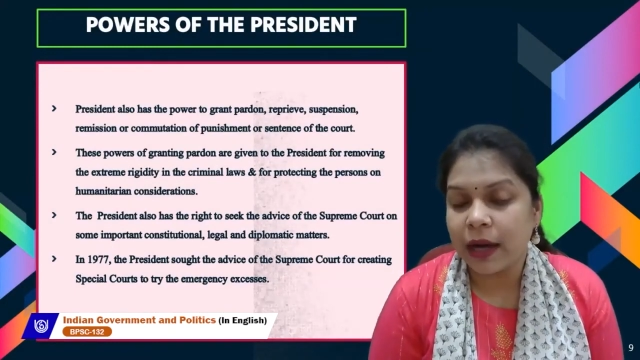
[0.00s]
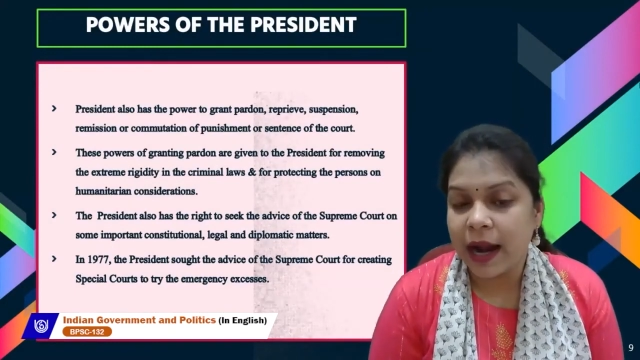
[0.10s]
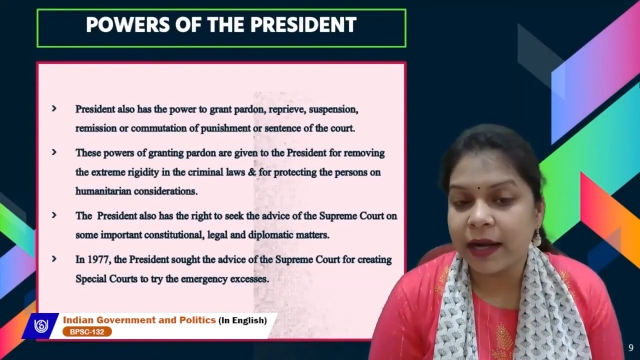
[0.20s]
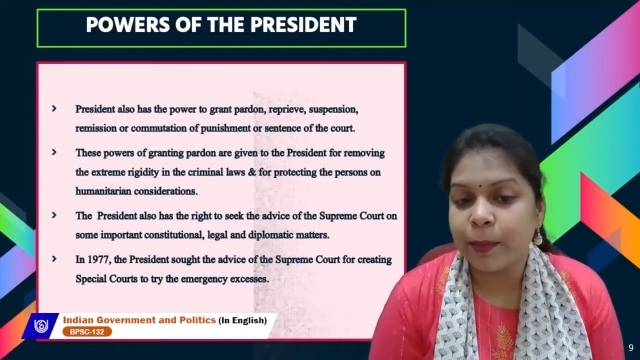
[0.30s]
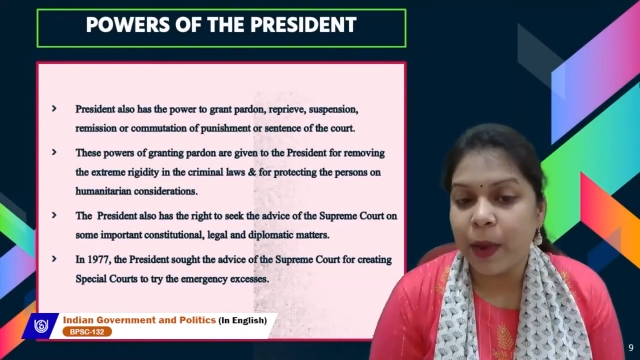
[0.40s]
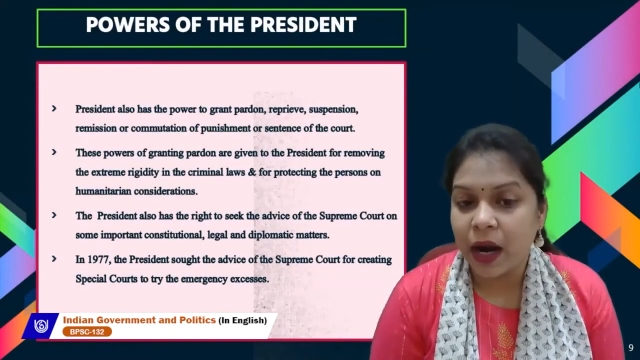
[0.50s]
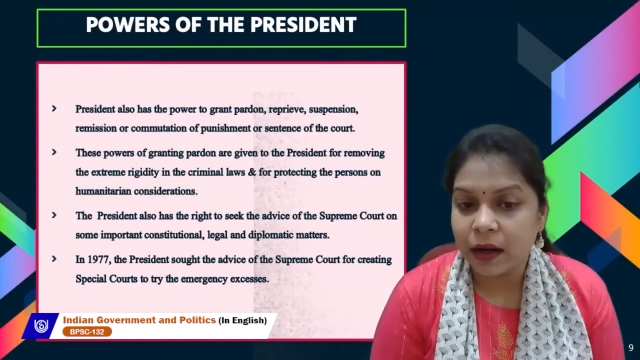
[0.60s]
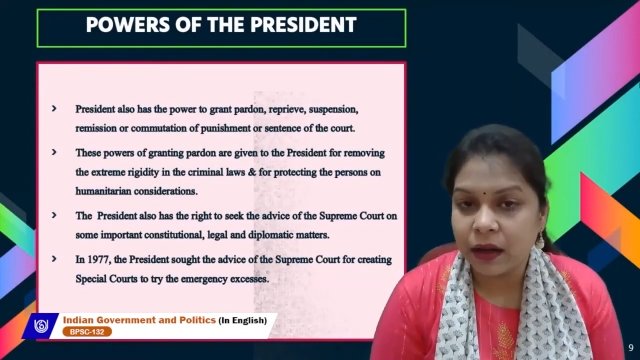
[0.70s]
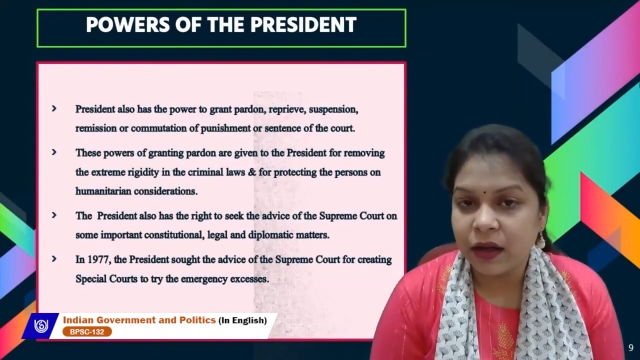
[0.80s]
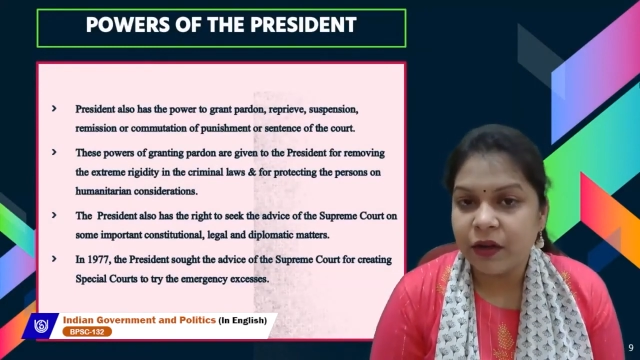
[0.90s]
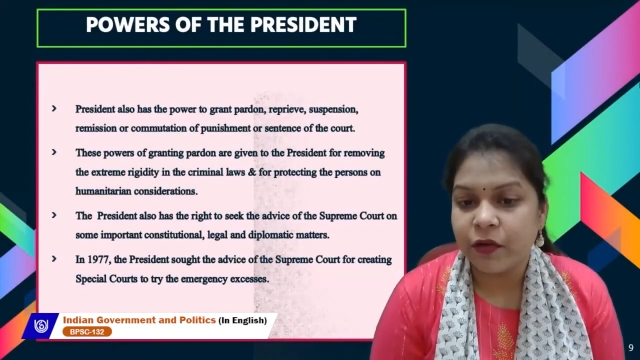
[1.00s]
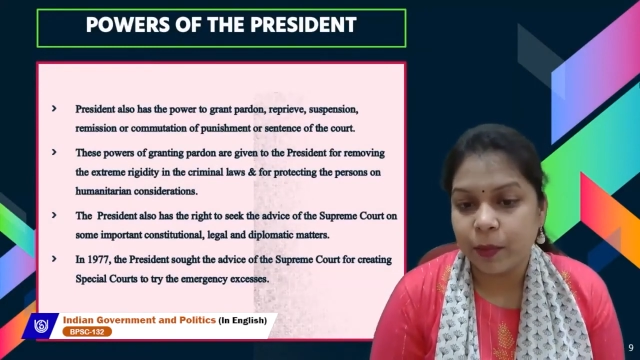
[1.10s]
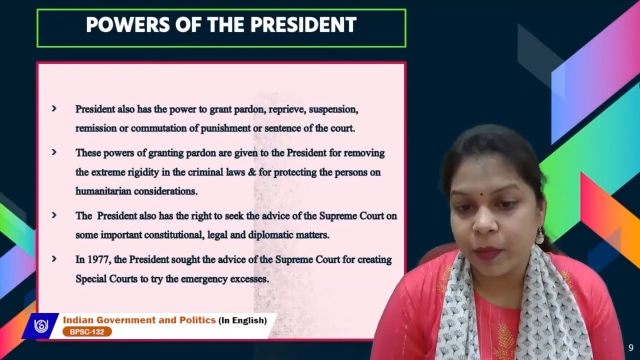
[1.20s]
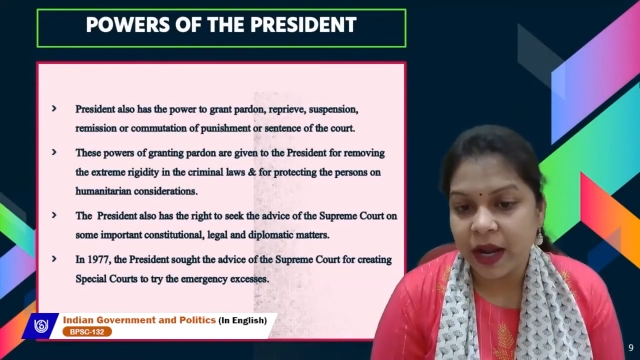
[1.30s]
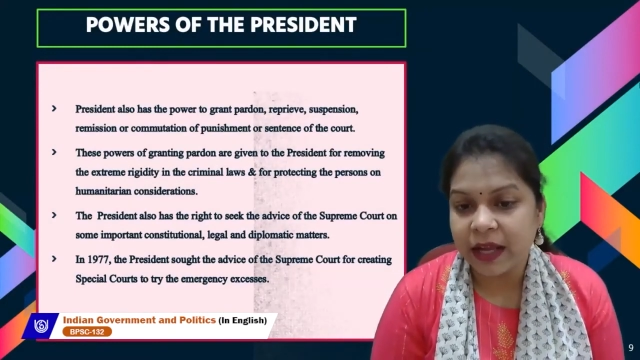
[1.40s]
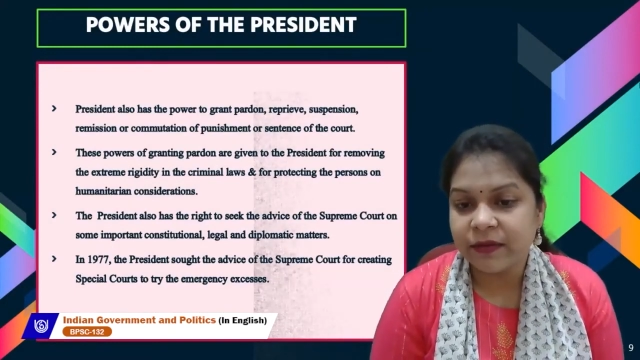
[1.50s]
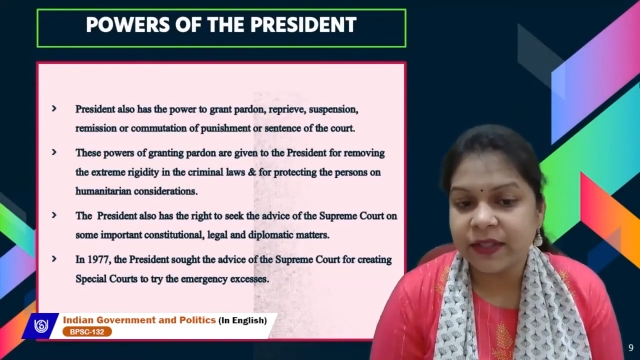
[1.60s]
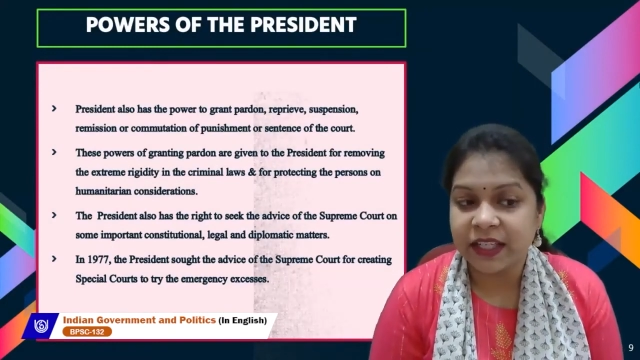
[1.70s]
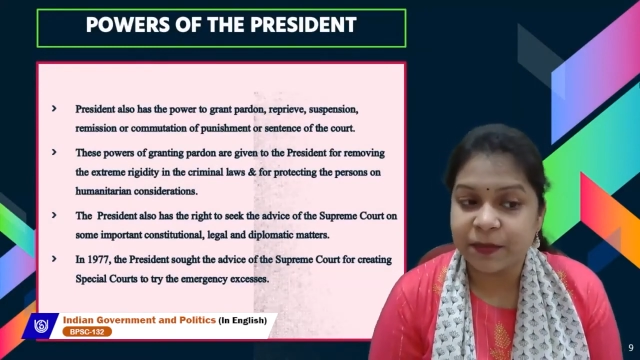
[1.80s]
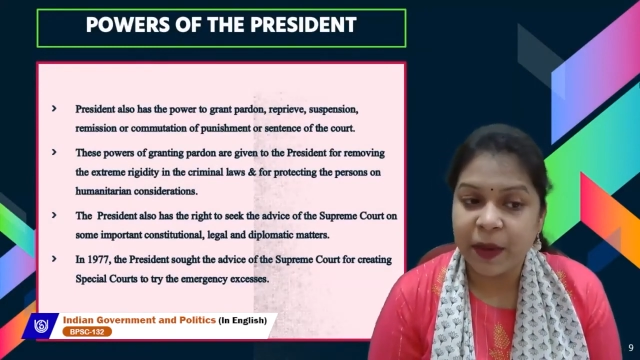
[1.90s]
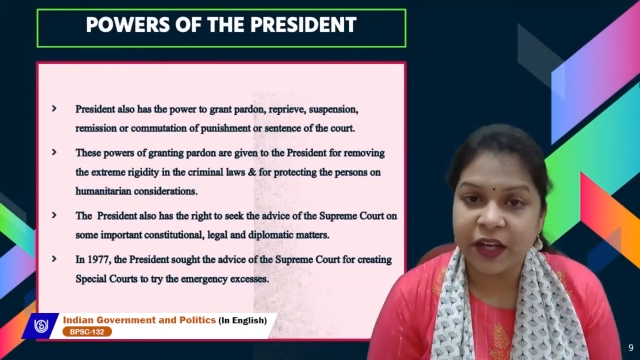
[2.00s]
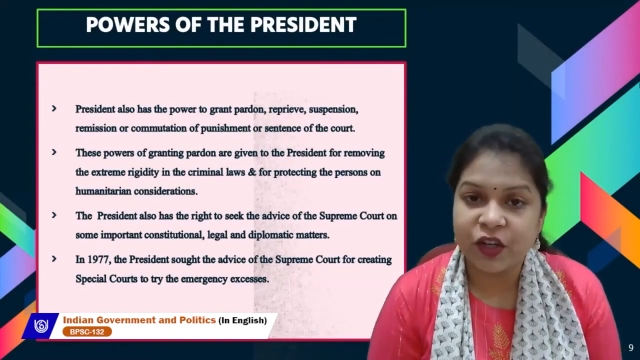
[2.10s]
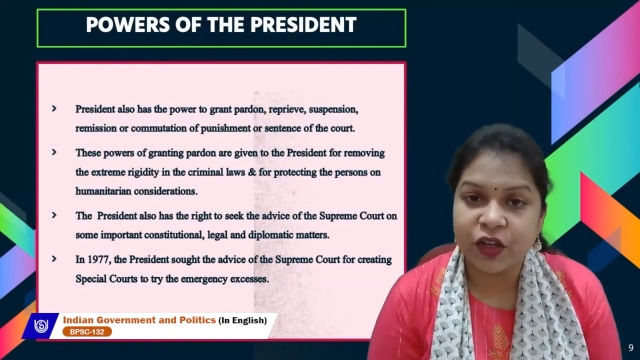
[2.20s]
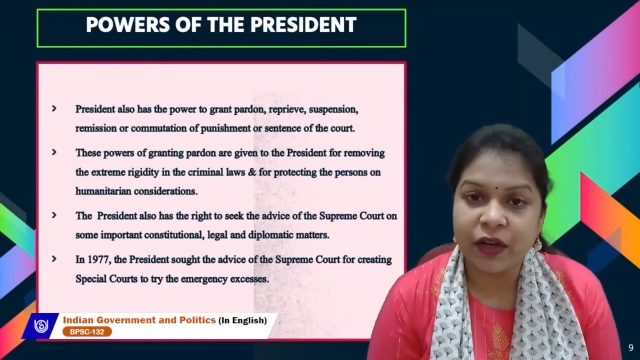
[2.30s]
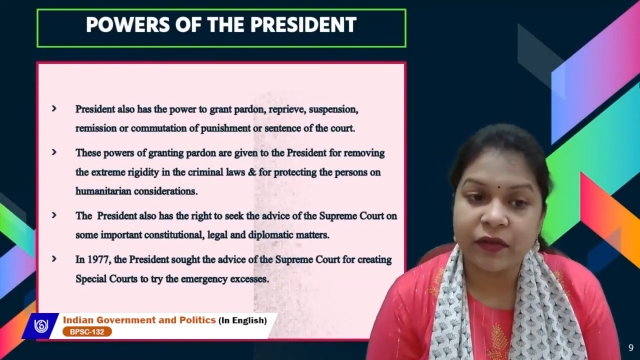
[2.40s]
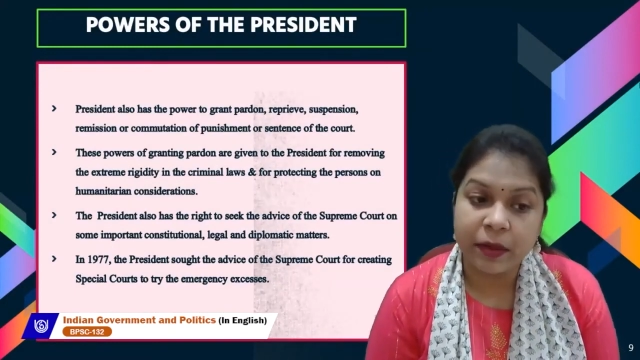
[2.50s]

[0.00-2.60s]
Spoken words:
grant pardon, reprieve, suspension,